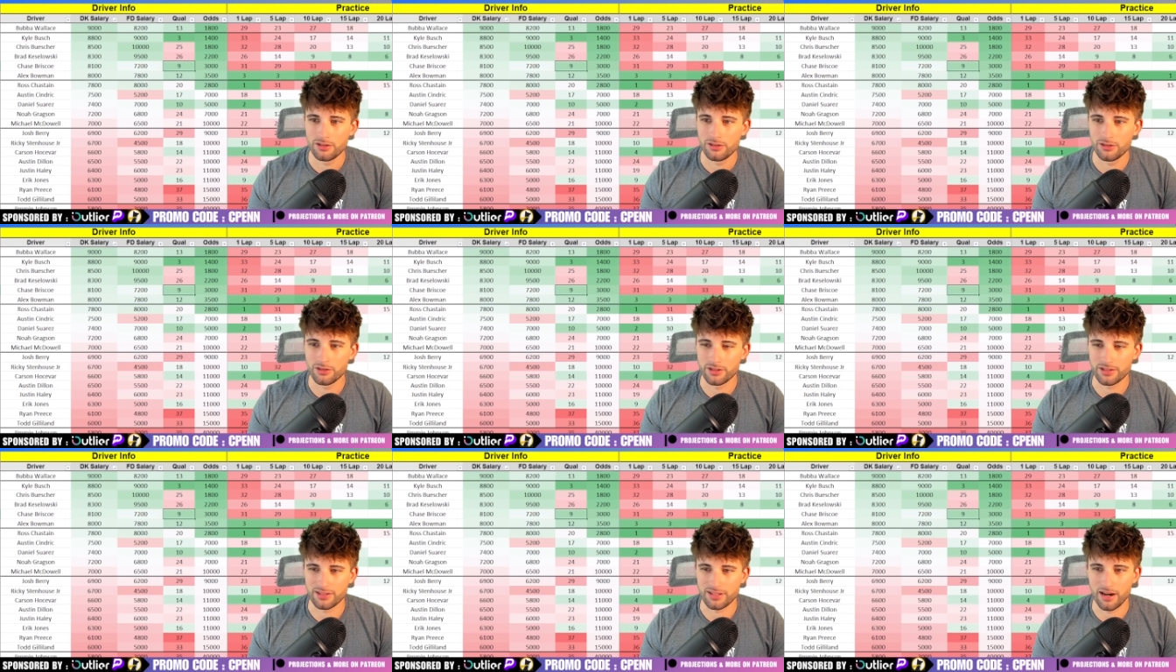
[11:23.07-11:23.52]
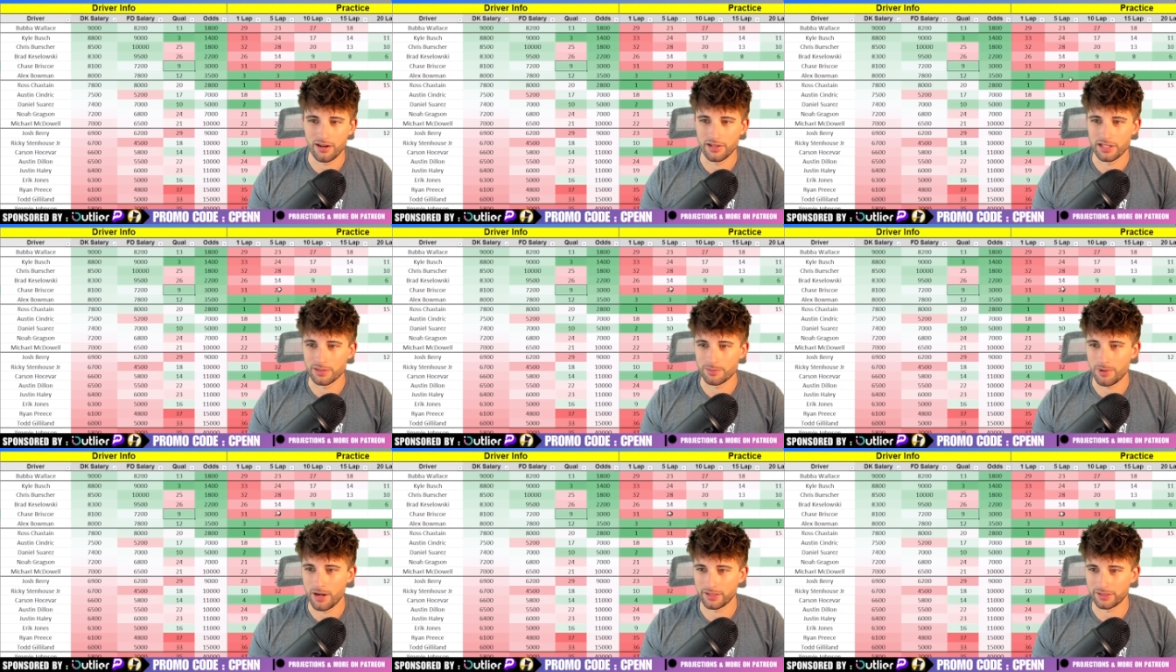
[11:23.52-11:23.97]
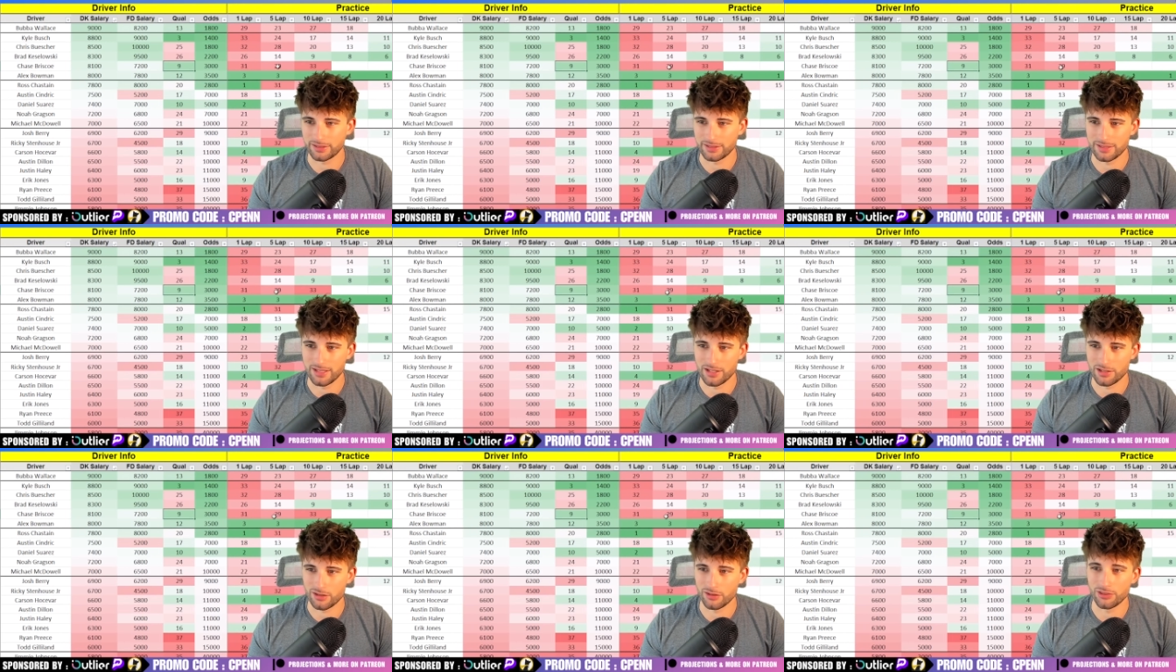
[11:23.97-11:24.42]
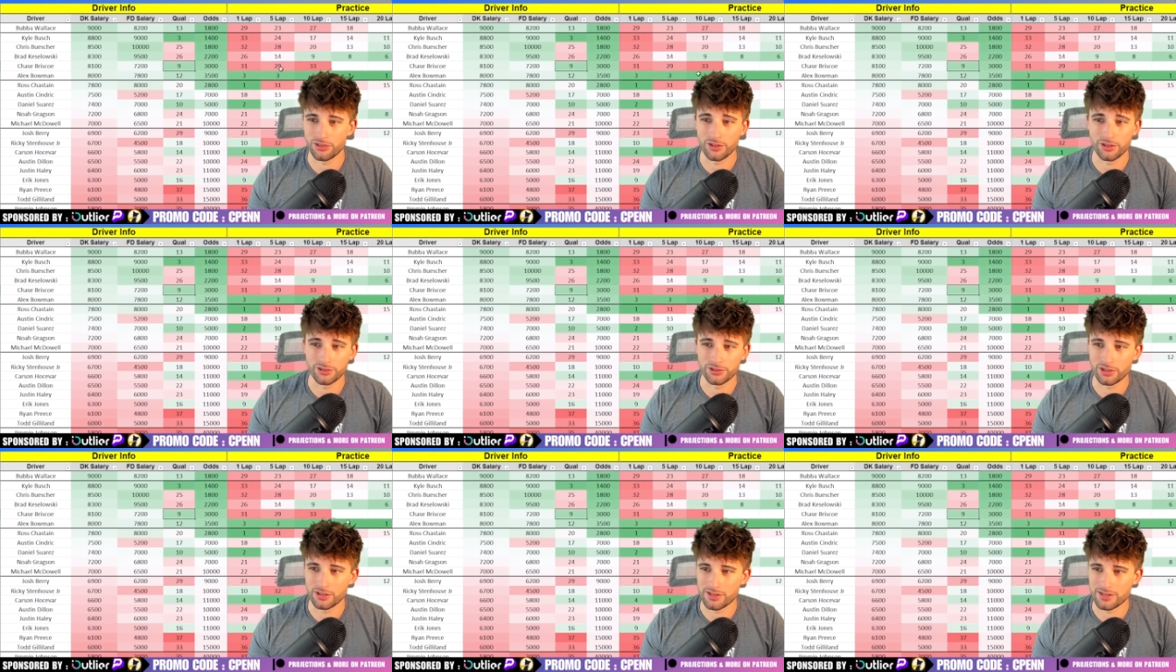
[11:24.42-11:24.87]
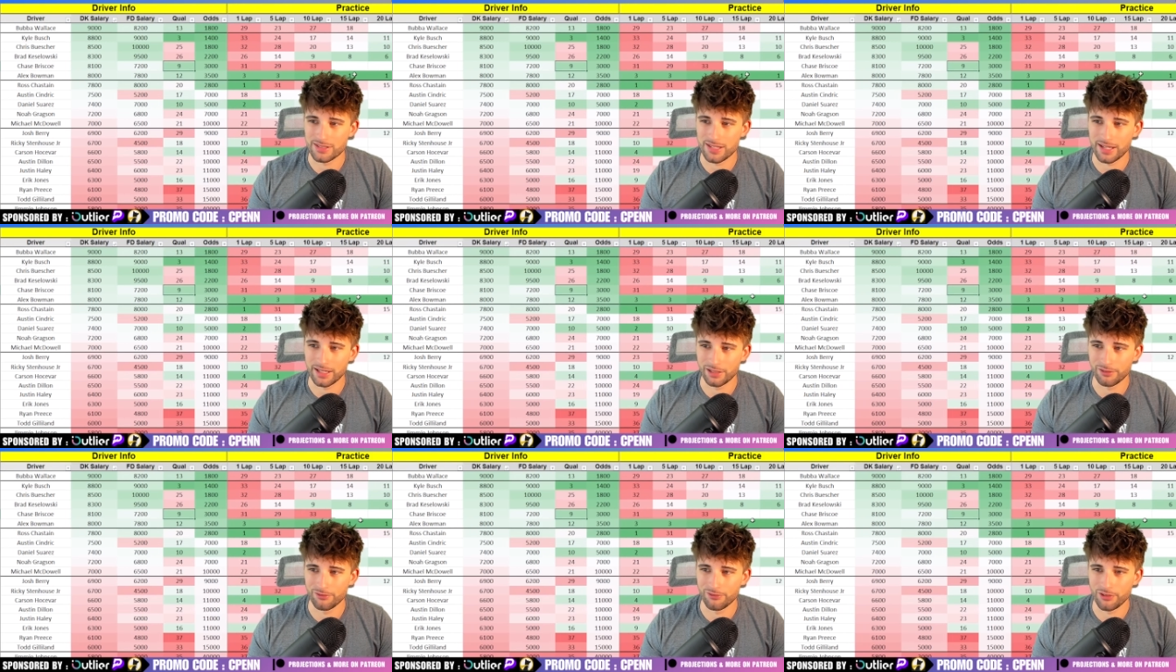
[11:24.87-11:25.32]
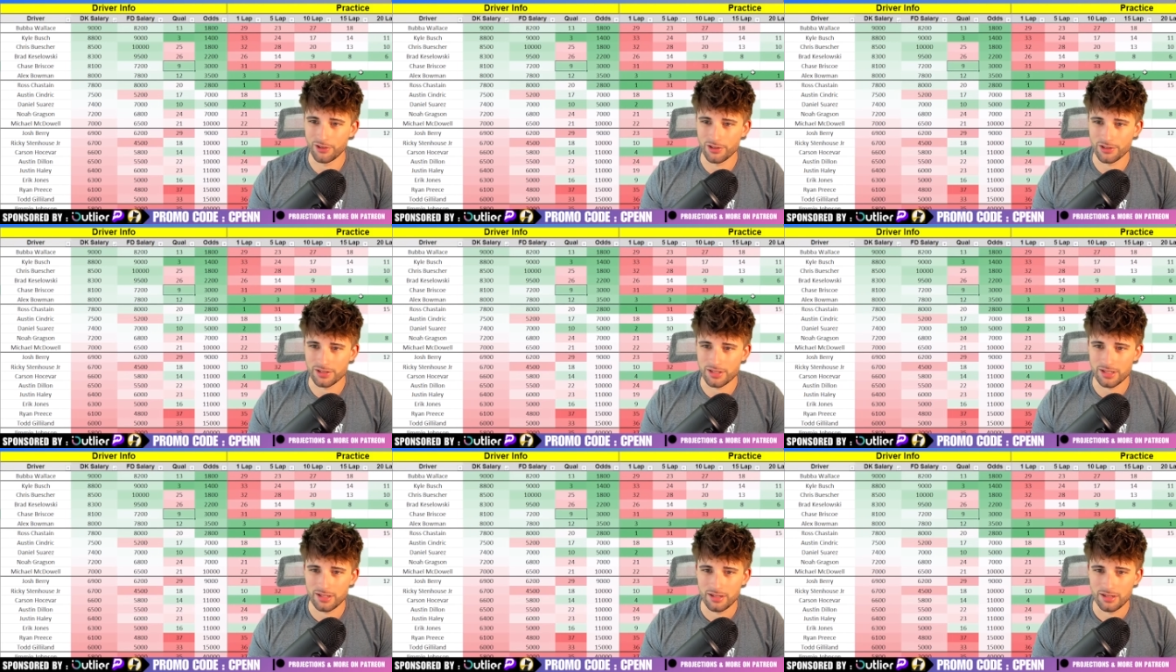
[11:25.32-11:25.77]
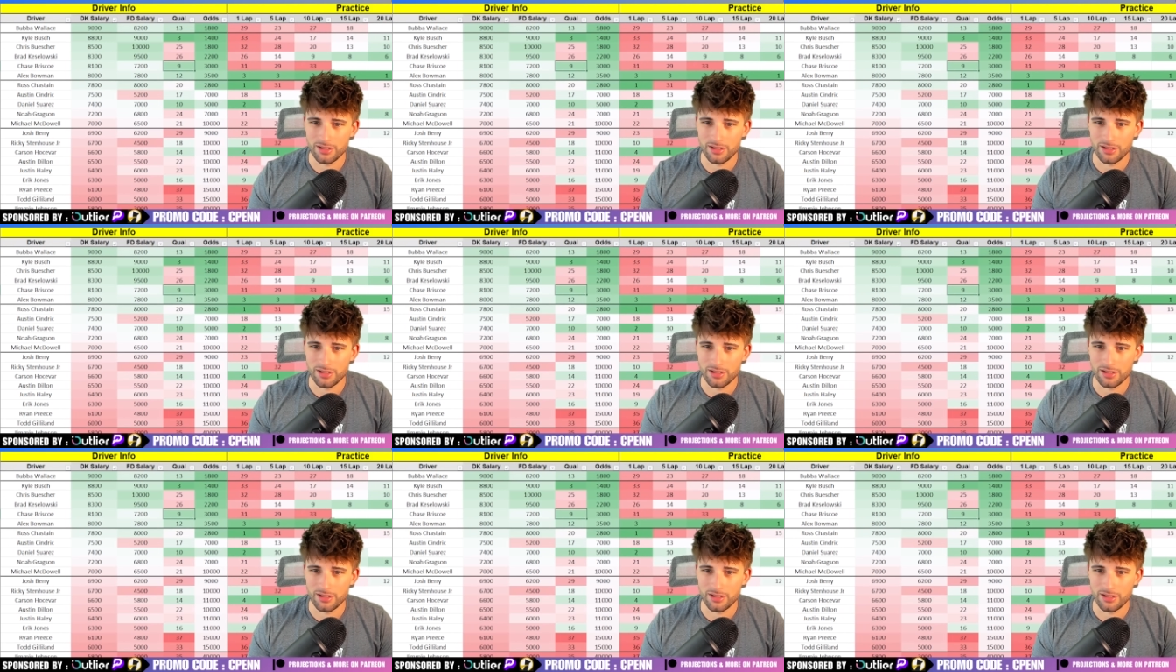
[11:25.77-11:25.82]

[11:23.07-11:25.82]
during Saturday's practice session, third, third, second, first,